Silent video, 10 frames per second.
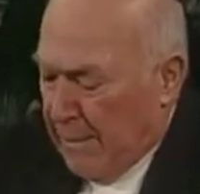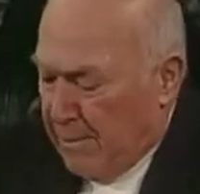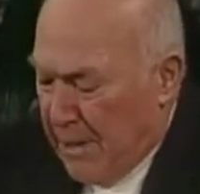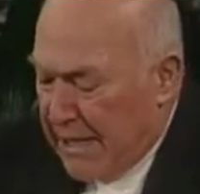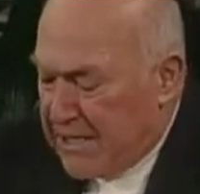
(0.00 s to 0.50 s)

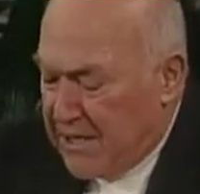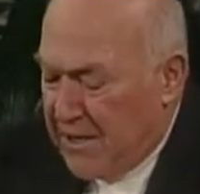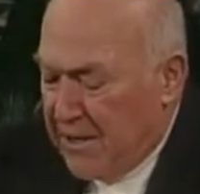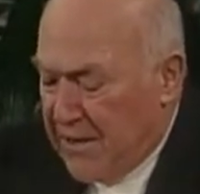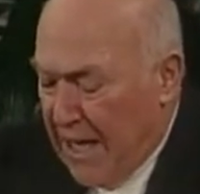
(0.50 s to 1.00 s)
Blessed
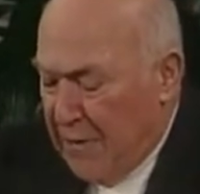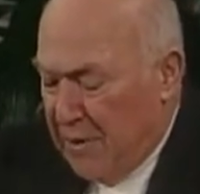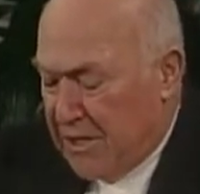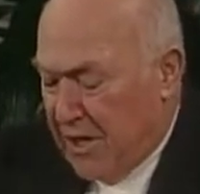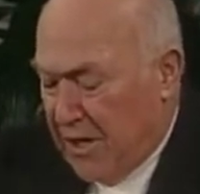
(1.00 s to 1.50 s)
are they
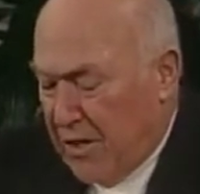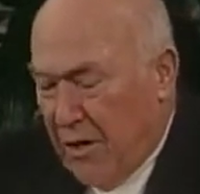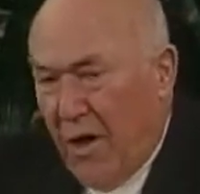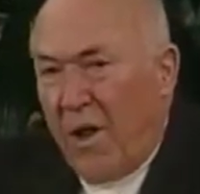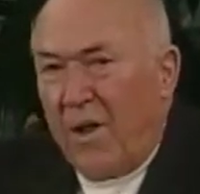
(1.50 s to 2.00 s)
which are
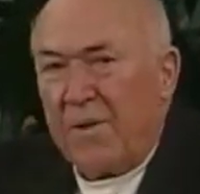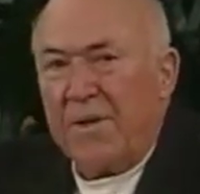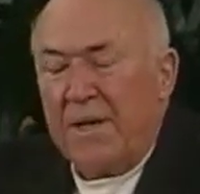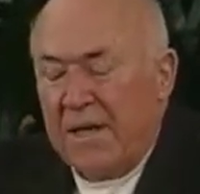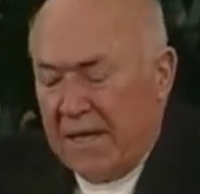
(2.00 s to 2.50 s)

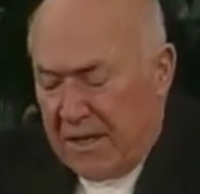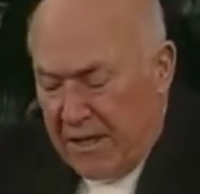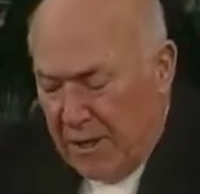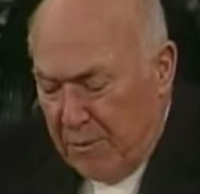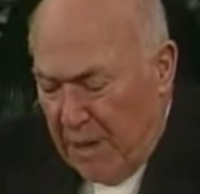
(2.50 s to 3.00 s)
called
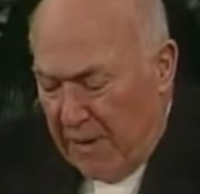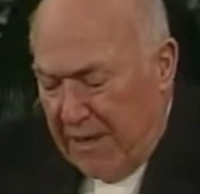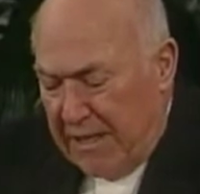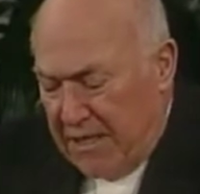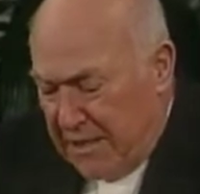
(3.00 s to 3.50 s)
to the
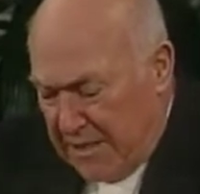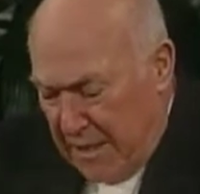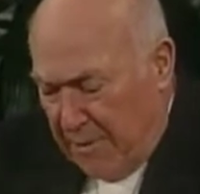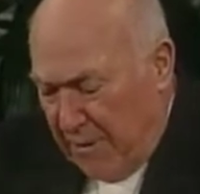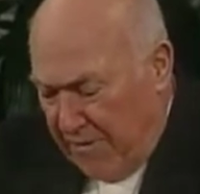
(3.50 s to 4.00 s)
marriage
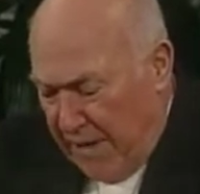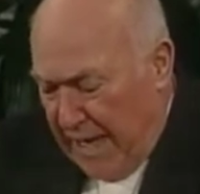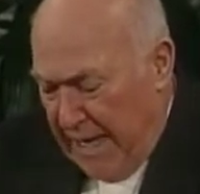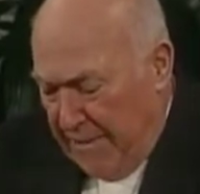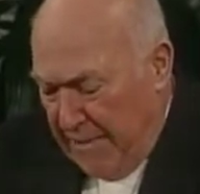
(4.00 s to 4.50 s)
supper of the
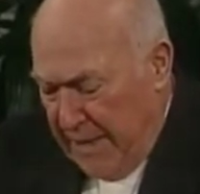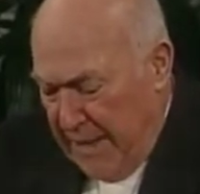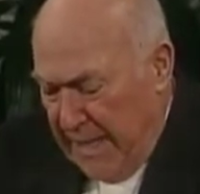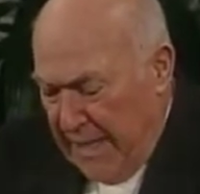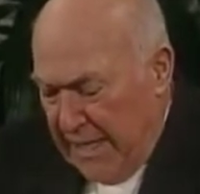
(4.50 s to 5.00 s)
Lamb.
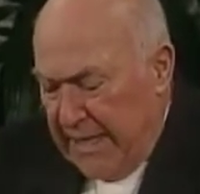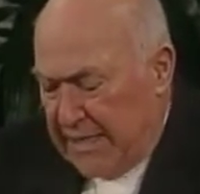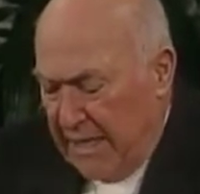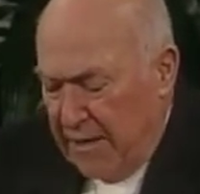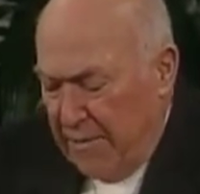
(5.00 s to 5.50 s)
And he
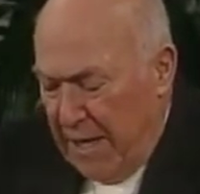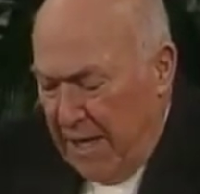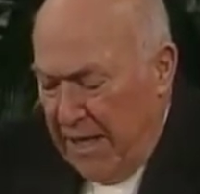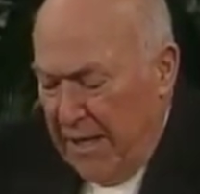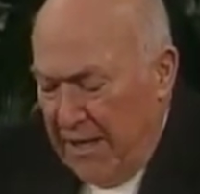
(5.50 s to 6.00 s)
said to
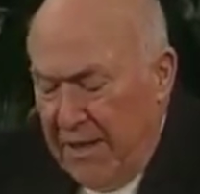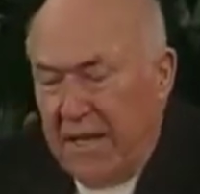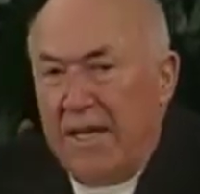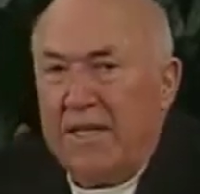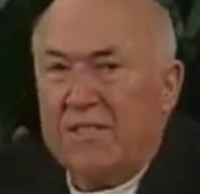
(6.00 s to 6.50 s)
me,
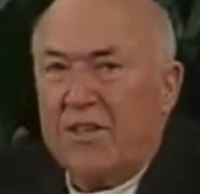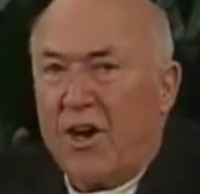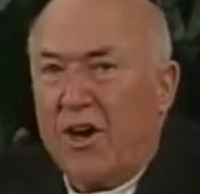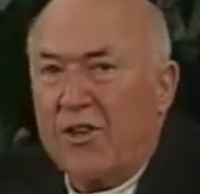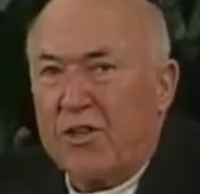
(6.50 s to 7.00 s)
These
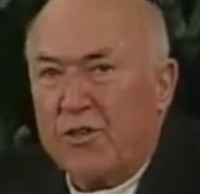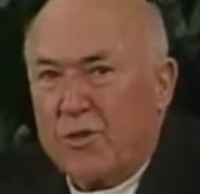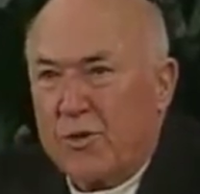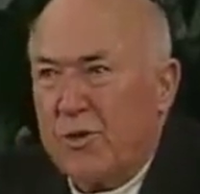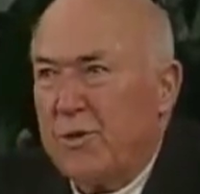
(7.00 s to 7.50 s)
are the
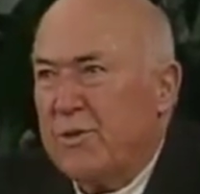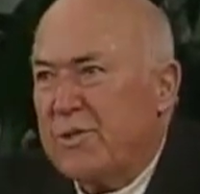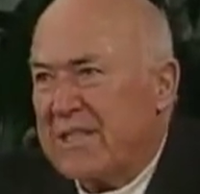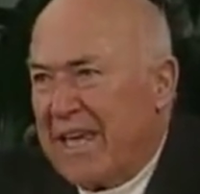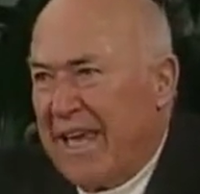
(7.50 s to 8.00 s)
true
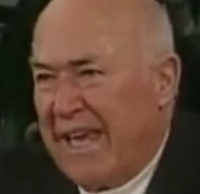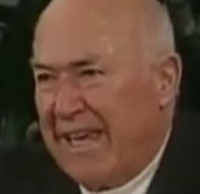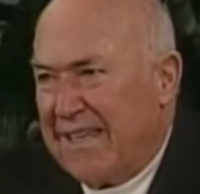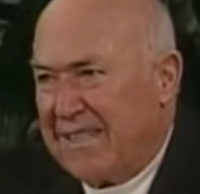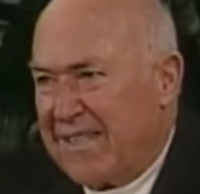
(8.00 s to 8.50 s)

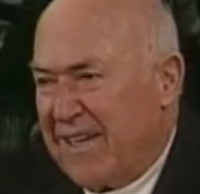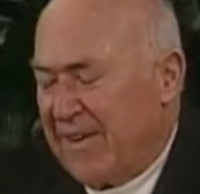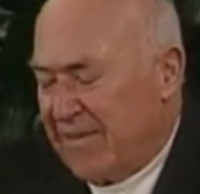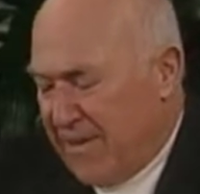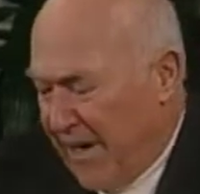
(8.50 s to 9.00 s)
sayings
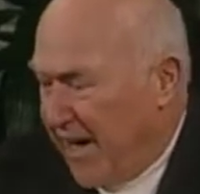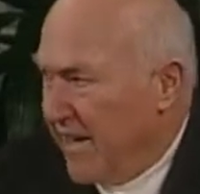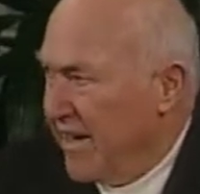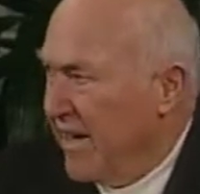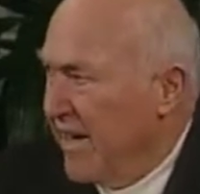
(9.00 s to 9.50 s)
of God.